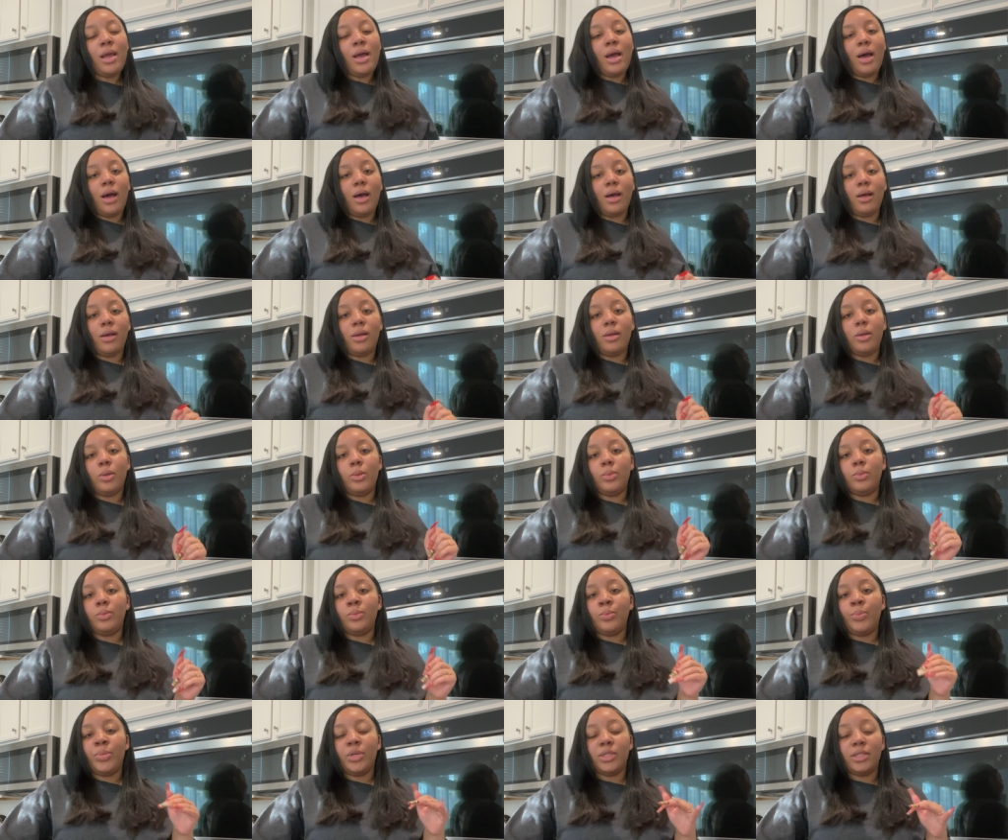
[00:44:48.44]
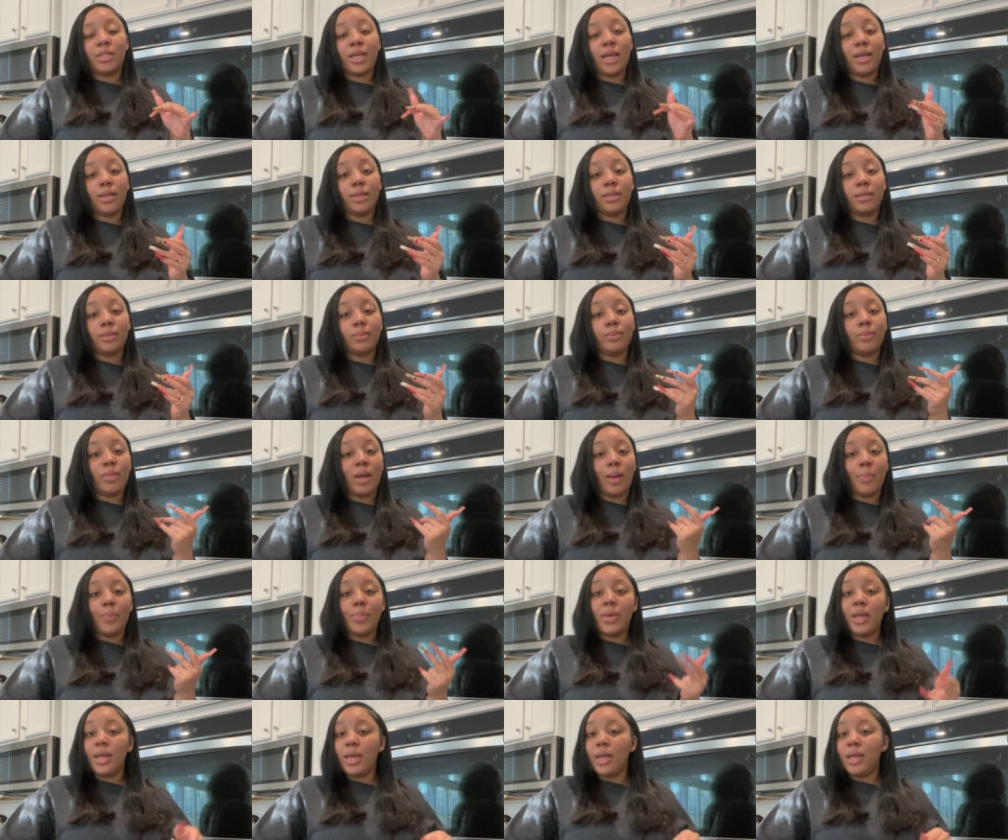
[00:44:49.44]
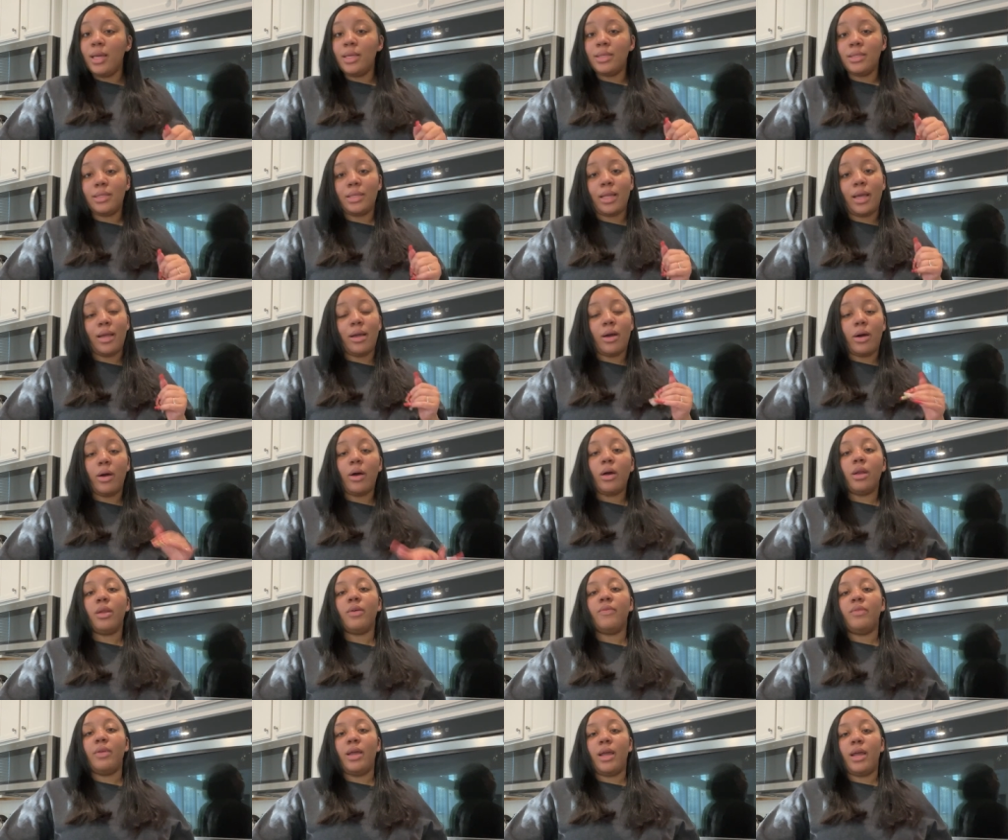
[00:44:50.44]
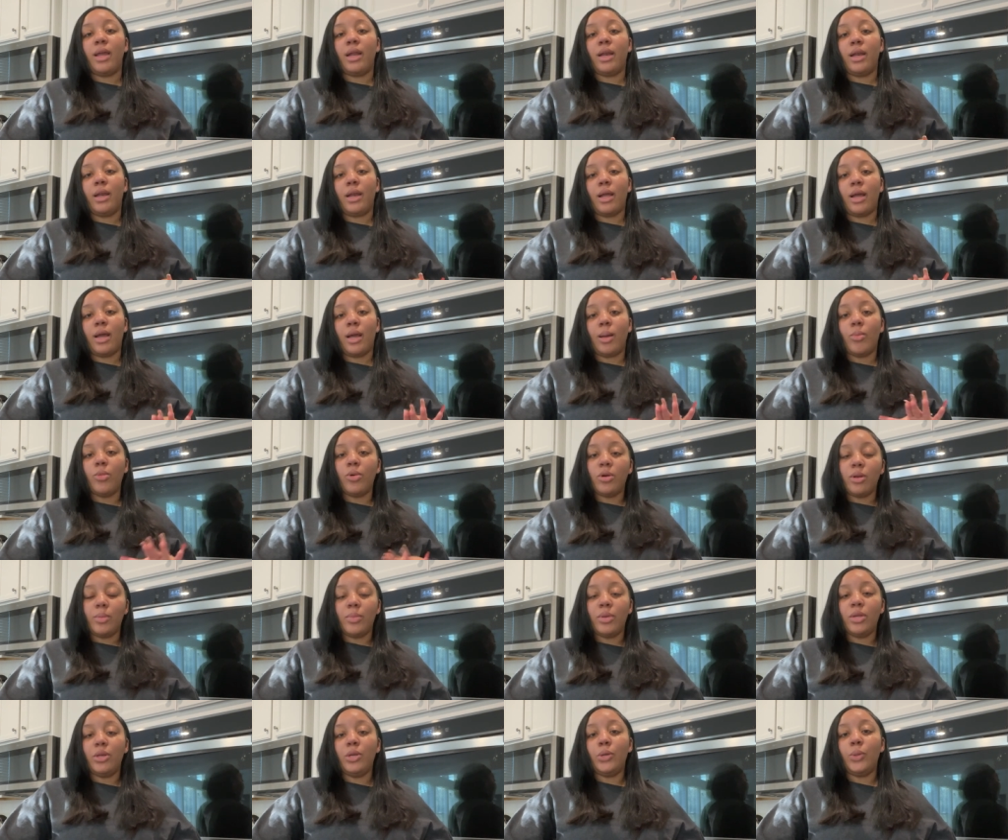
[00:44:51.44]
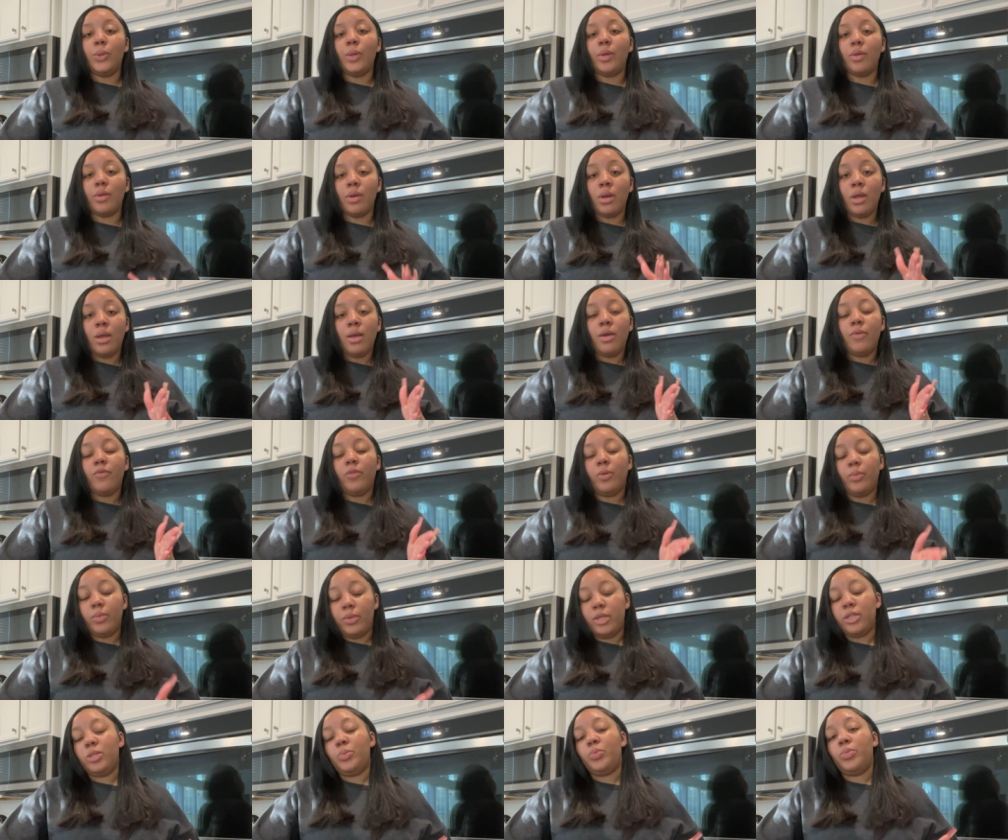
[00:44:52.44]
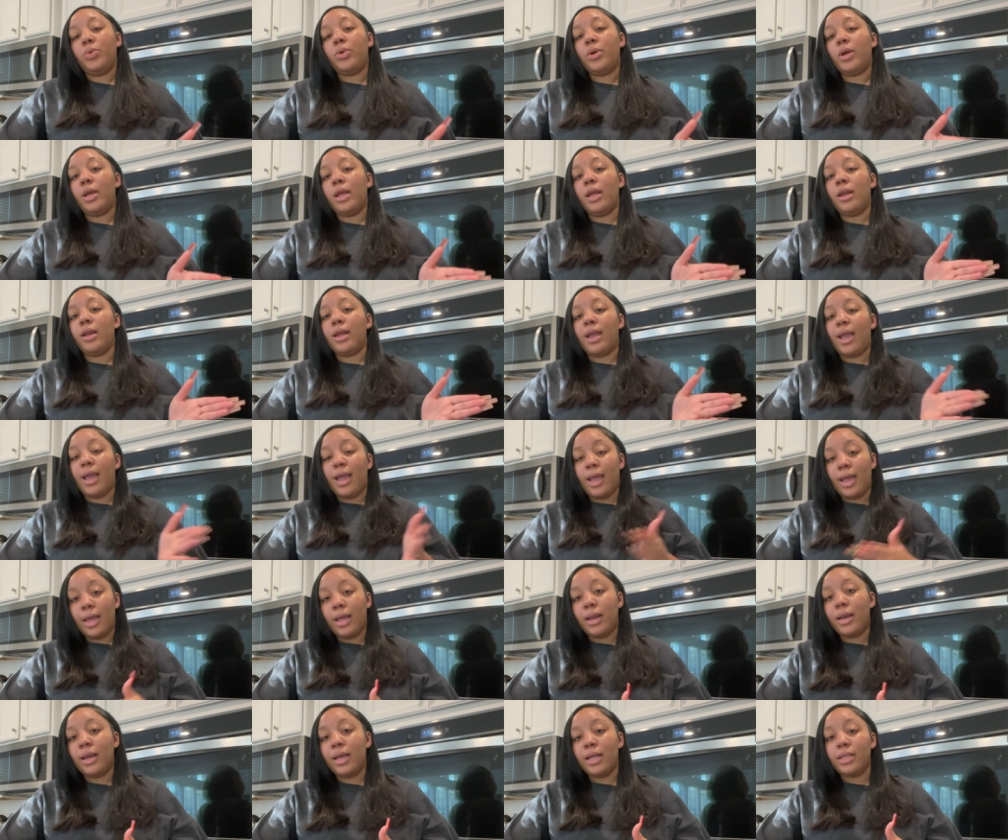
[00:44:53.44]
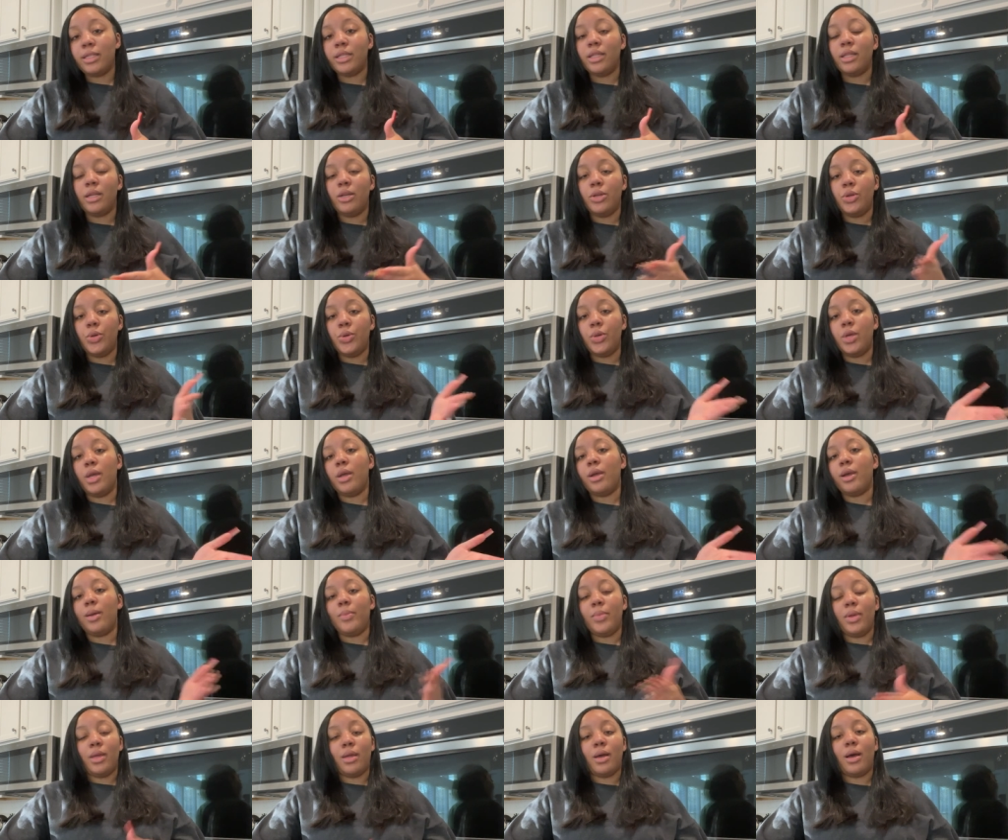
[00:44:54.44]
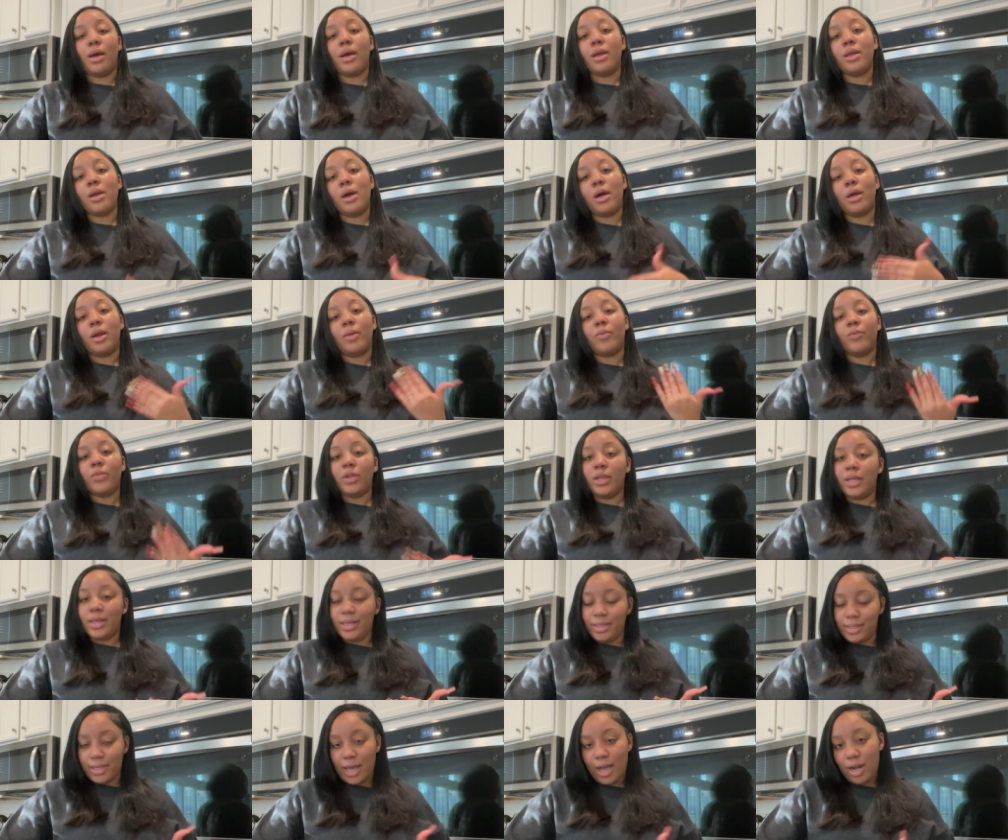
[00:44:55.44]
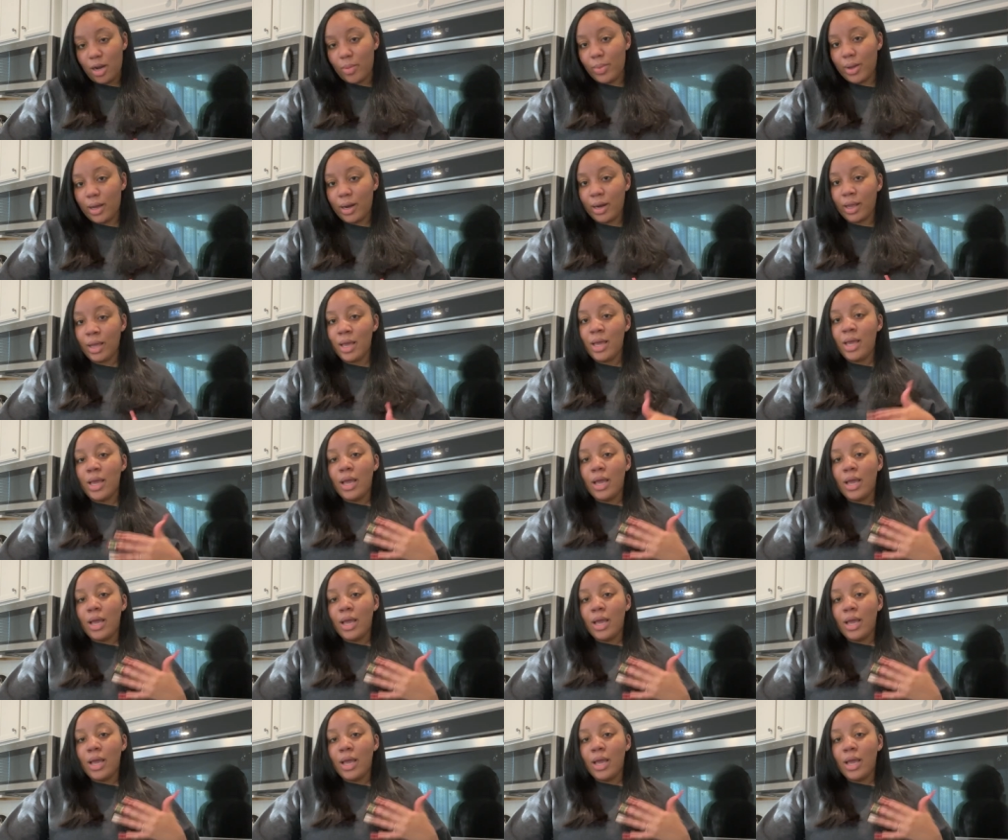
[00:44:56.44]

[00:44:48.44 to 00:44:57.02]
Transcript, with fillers: um, protect my peace, like all of that I'm going to be doing from this point and into the new year and beyond, y'all. And I'm really excited about it.